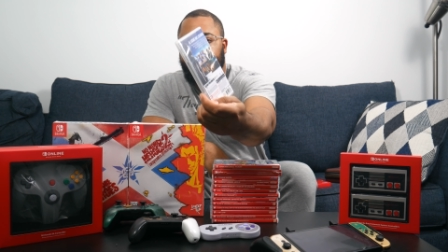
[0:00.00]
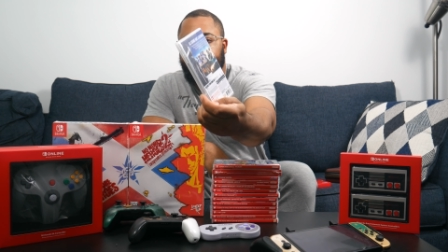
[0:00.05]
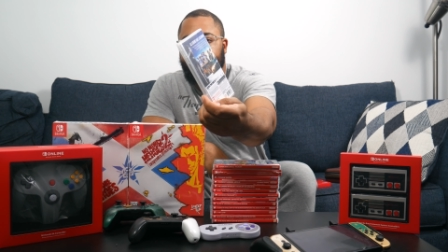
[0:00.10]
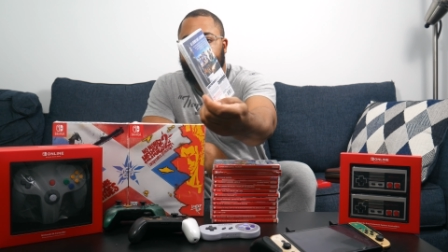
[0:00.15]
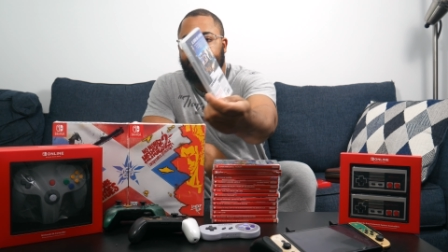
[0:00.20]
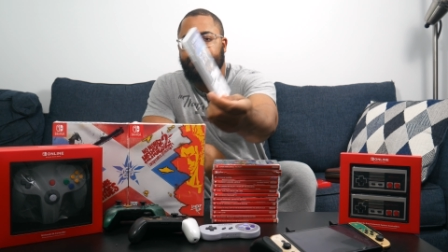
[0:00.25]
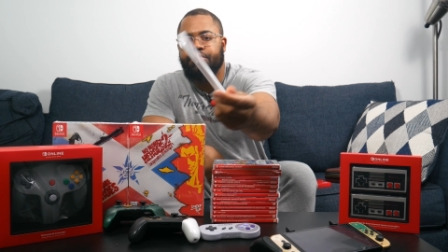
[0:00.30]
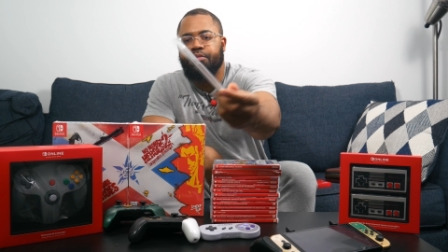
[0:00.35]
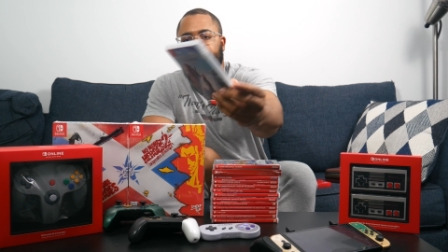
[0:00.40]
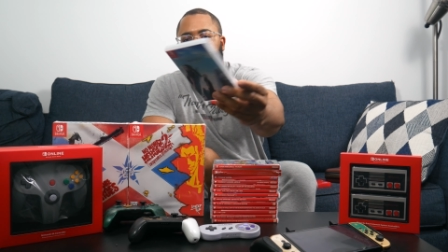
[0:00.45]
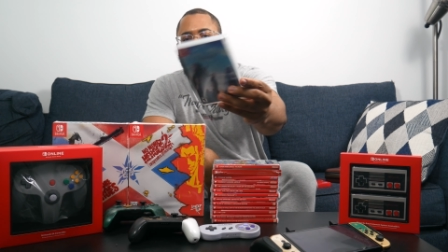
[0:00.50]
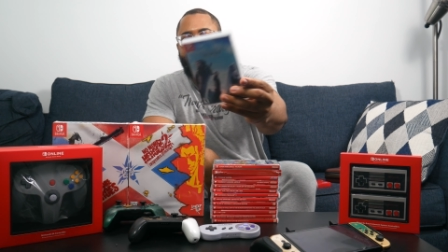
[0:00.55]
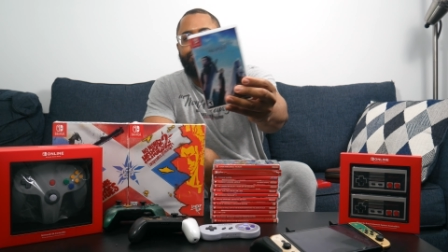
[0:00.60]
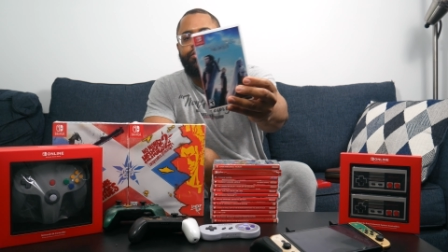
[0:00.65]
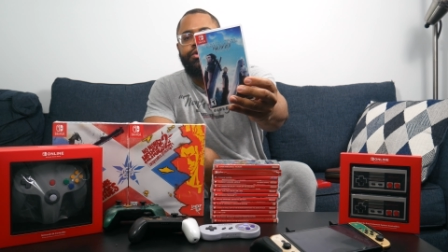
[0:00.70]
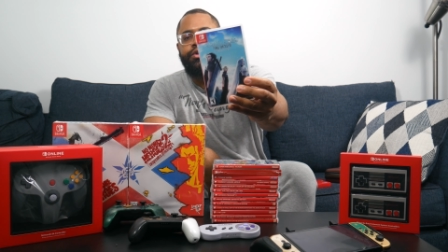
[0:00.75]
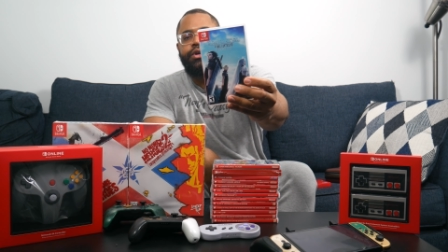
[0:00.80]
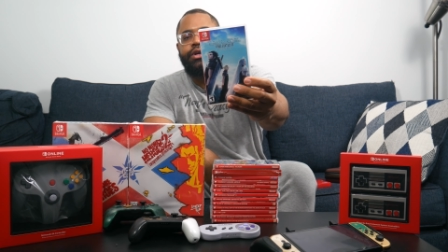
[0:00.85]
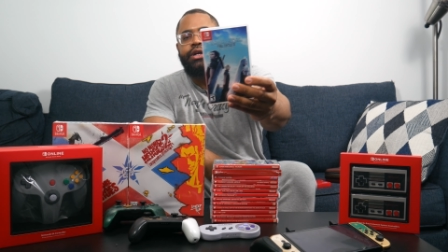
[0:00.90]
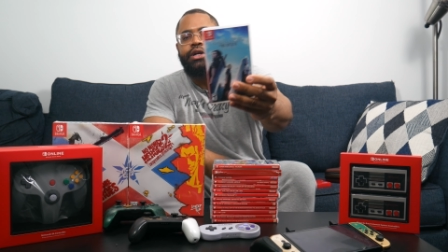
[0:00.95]
play this
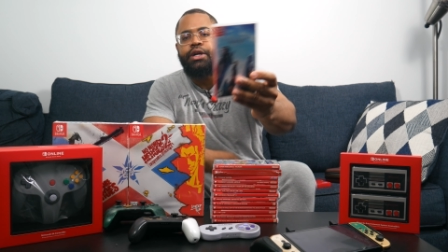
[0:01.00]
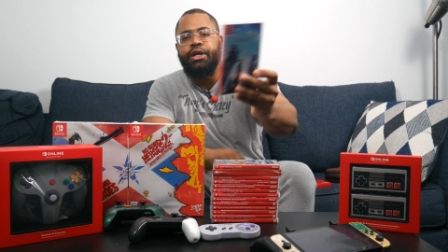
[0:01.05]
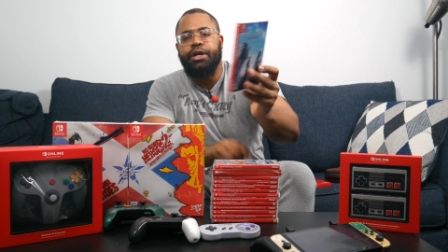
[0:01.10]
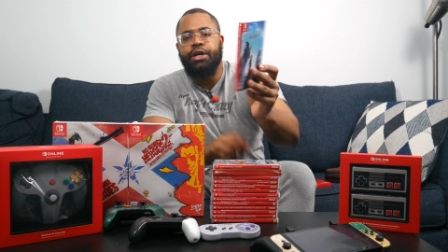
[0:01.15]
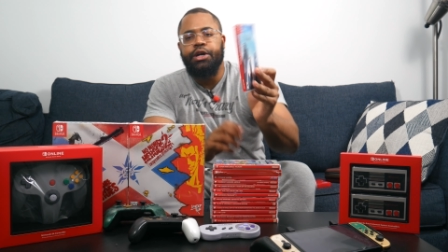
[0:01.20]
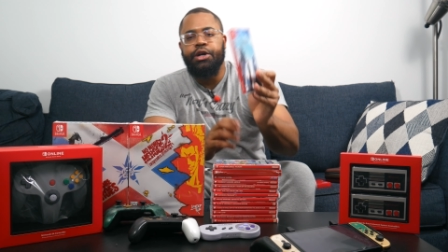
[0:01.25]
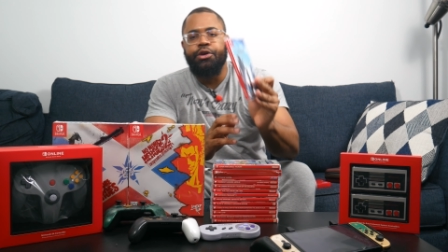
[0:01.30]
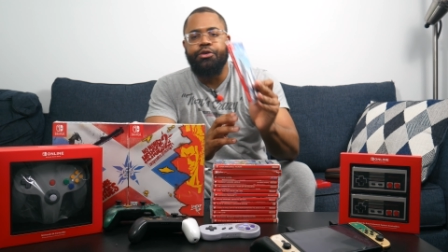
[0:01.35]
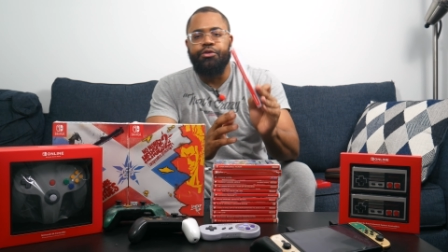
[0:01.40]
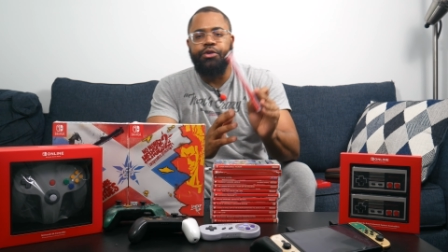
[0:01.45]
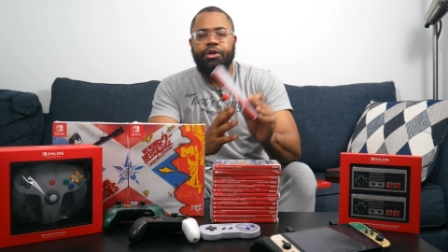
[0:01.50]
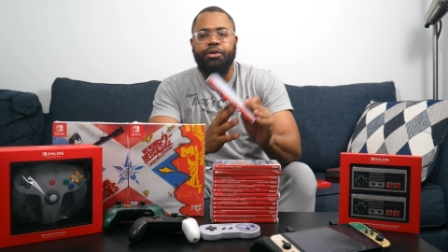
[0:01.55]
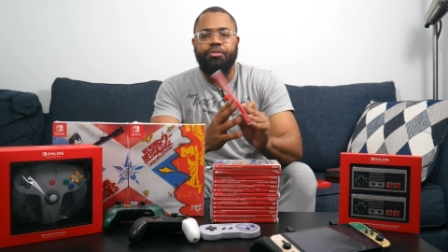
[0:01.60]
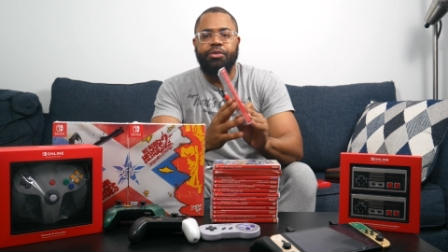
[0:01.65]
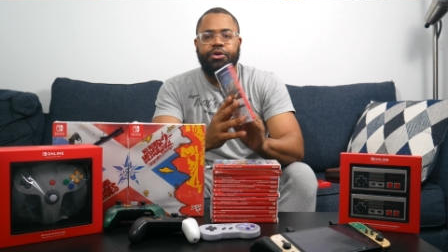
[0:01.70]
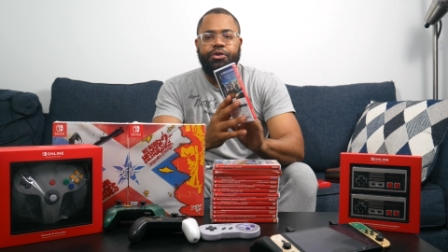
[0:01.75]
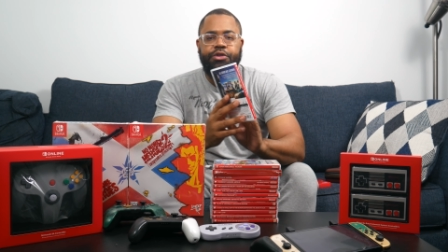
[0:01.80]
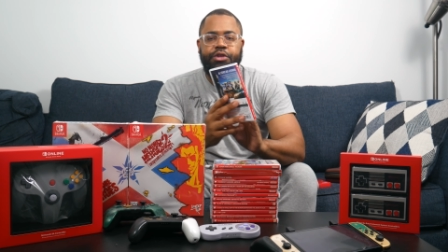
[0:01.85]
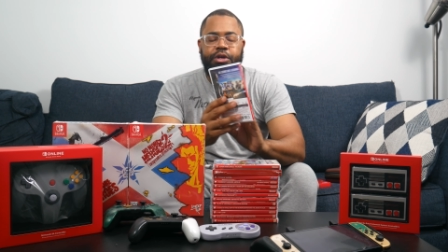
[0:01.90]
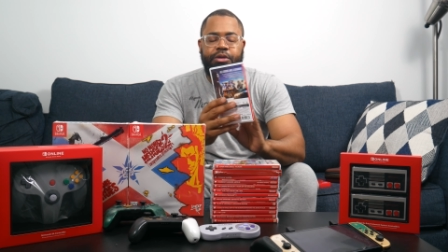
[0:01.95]
before
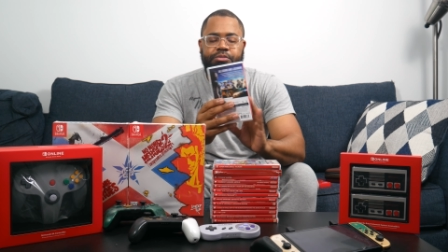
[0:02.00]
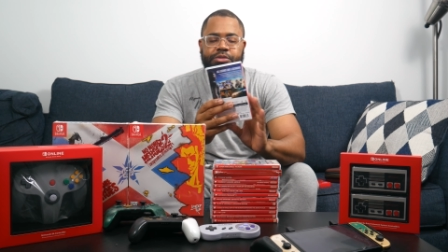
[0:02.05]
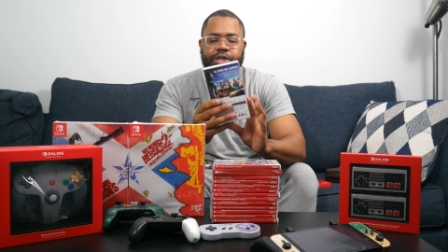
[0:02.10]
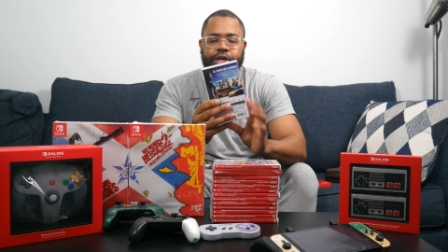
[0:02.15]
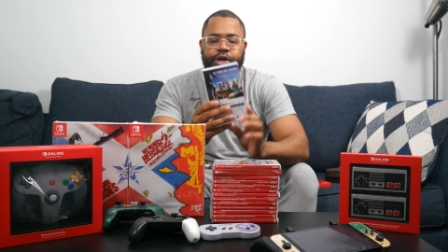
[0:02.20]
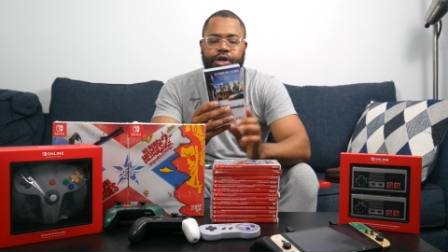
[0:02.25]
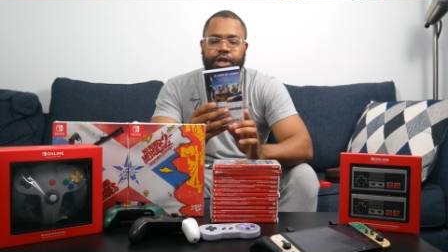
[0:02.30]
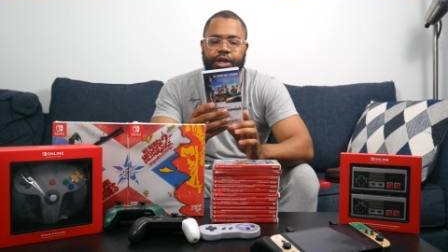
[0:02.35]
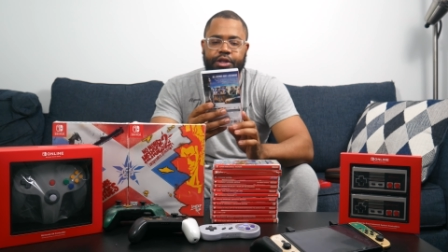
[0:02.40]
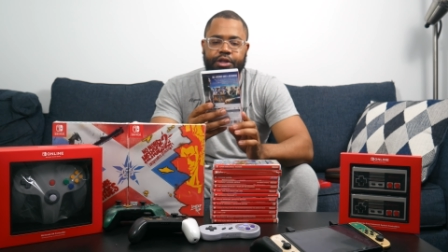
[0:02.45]
Rebirth comes out.